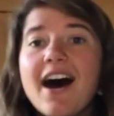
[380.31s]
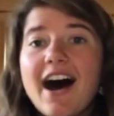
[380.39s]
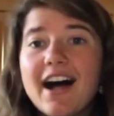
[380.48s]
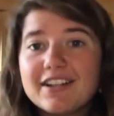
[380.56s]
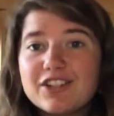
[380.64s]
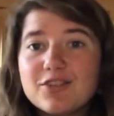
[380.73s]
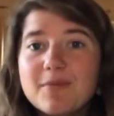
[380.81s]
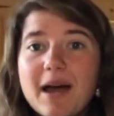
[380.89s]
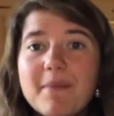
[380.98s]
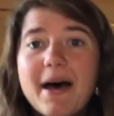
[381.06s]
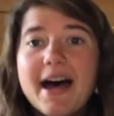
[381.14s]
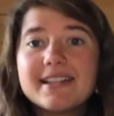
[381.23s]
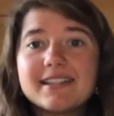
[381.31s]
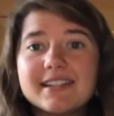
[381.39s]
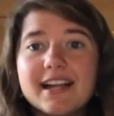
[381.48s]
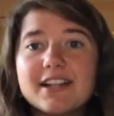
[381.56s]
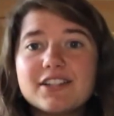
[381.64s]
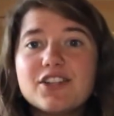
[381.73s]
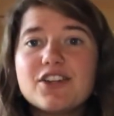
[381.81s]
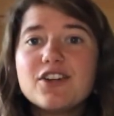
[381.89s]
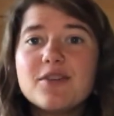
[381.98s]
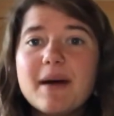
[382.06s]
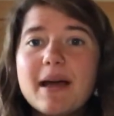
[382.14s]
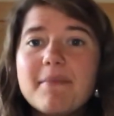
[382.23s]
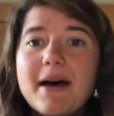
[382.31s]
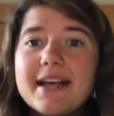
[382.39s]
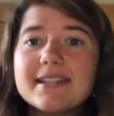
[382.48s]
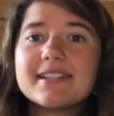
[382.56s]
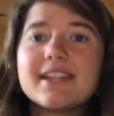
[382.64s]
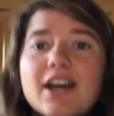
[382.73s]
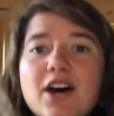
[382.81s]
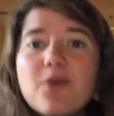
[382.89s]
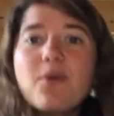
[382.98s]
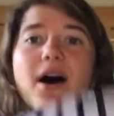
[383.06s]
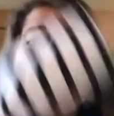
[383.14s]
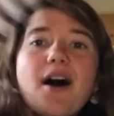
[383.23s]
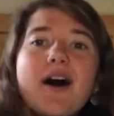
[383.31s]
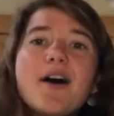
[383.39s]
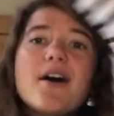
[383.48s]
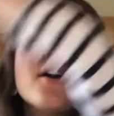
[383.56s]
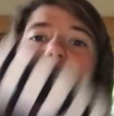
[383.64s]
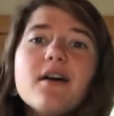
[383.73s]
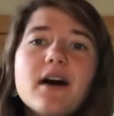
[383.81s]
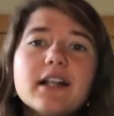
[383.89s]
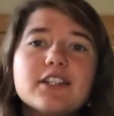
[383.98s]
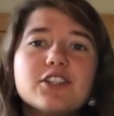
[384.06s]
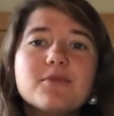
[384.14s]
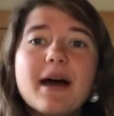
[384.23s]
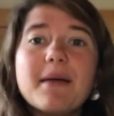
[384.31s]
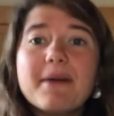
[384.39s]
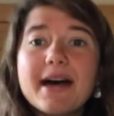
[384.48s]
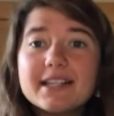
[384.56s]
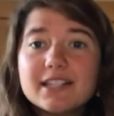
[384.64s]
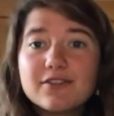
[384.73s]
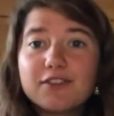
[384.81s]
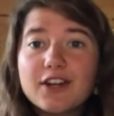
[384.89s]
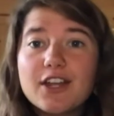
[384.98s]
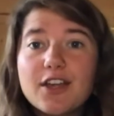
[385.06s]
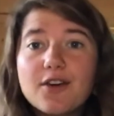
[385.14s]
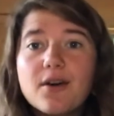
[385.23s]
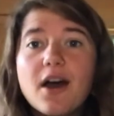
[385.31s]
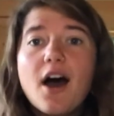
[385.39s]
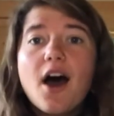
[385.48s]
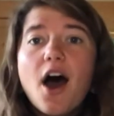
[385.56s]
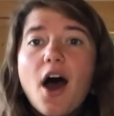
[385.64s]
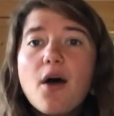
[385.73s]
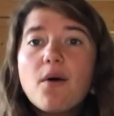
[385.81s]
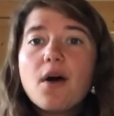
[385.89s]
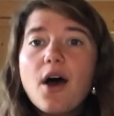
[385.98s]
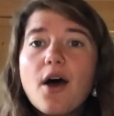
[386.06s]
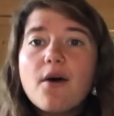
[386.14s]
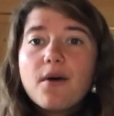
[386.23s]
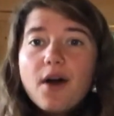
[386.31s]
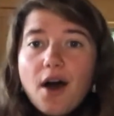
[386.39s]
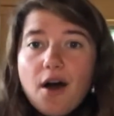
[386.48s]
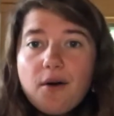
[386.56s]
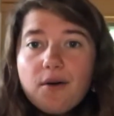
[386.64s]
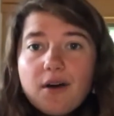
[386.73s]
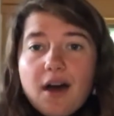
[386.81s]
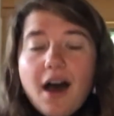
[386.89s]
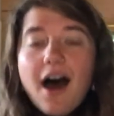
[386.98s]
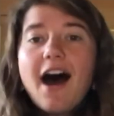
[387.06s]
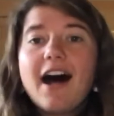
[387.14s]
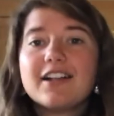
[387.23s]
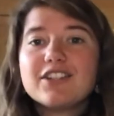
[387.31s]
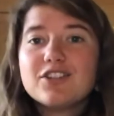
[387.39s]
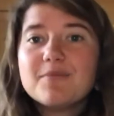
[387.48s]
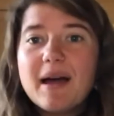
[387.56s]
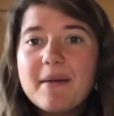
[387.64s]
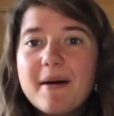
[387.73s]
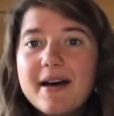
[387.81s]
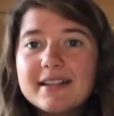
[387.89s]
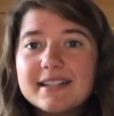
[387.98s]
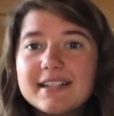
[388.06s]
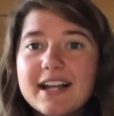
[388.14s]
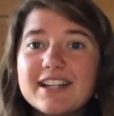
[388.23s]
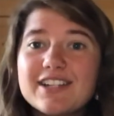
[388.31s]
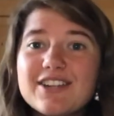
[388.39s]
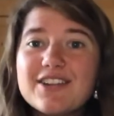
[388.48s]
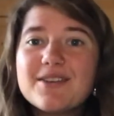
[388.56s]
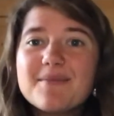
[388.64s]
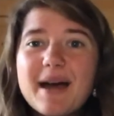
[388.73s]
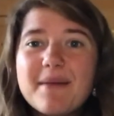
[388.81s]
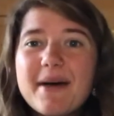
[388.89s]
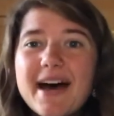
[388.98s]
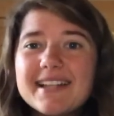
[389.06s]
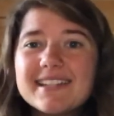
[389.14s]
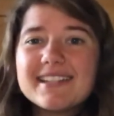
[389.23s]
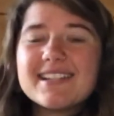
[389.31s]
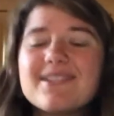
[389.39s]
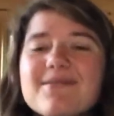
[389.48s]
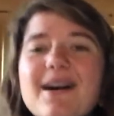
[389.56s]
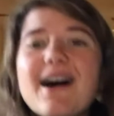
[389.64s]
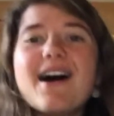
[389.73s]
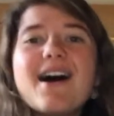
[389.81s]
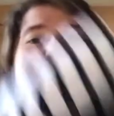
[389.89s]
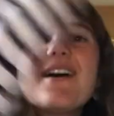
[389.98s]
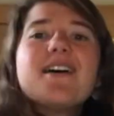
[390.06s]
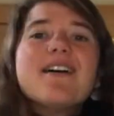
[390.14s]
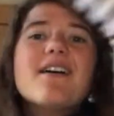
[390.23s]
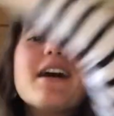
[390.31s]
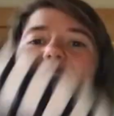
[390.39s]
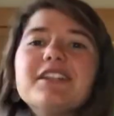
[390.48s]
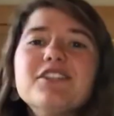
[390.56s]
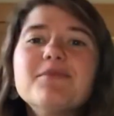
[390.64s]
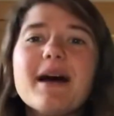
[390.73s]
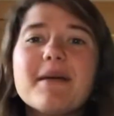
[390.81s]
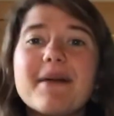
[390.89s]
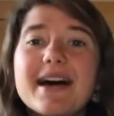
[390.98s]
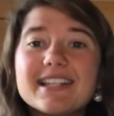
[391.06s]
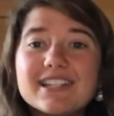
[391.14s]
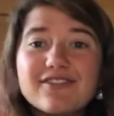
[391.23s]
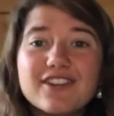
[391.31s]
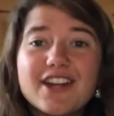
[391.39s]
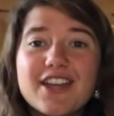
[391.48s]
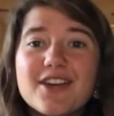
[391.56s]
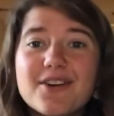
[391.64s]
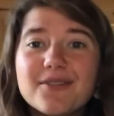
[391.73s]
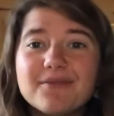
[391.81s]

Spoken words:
I'll do my best. Whoa, I'll do my best for you. Oh, I'll do my best. Whoa, I'll do my best for you.